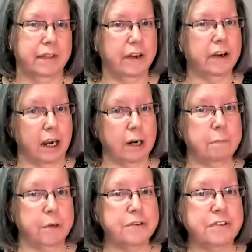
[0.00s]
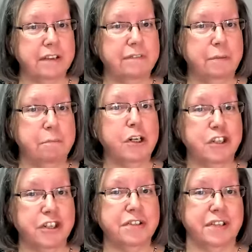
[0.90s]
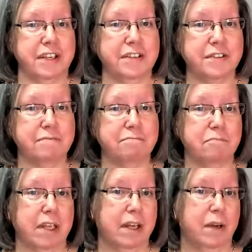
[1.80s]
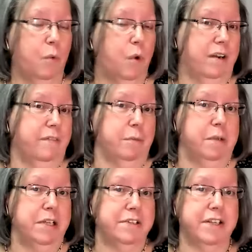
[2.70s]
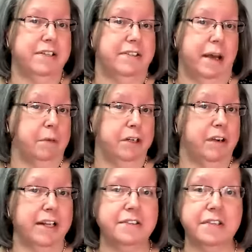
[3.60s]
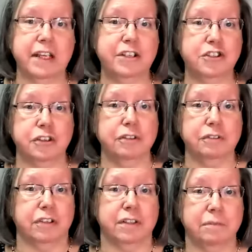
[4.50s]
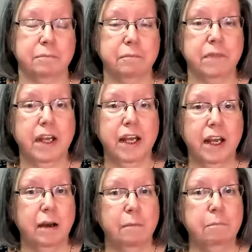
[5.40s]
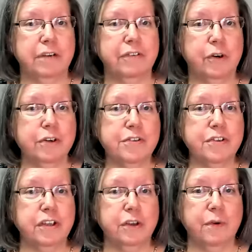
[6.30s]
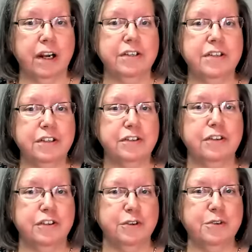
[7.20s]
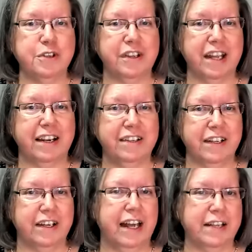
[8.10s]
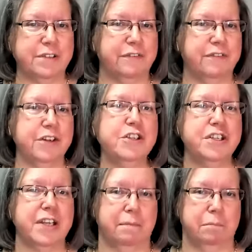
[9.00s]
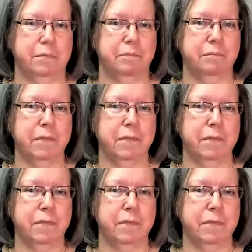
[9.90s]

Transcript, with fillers: There are perceived emergencies. One of them is that Democrats eat children. But of course, you aren't introduced to that idea as a first step.